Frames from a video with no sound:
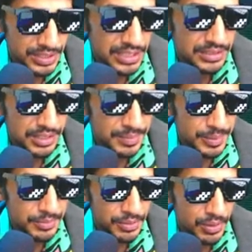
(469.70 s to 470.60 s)
needs a little
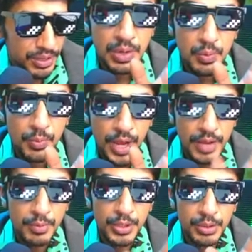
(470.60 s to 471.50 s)
bit of thought.
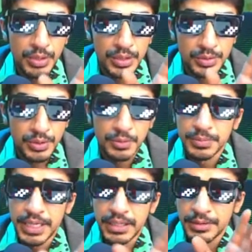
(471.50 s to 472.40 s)
Why would you
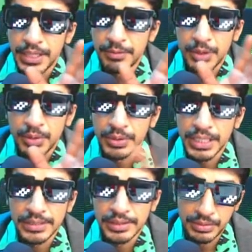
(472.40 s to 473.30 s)
assume that they would know
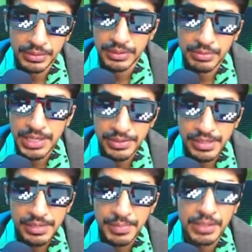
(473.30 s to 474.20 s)
the answer to this
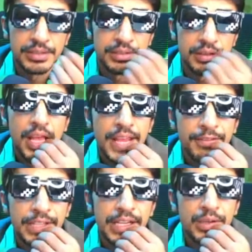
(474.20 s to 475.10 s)
question? Because
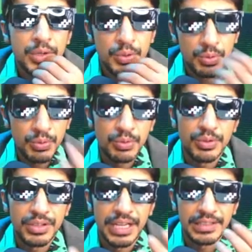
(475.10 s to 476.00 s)
if they knew
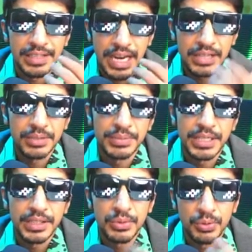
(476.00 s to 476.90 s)
there's an item
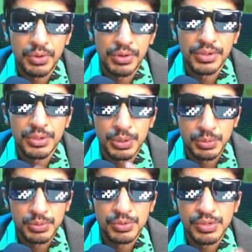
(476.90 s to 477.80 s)
that they no longer
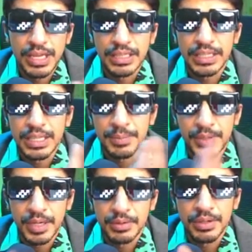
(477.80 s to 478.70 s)
use and they keep
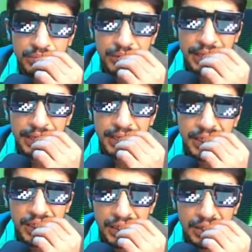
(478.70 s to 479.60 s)
around, like it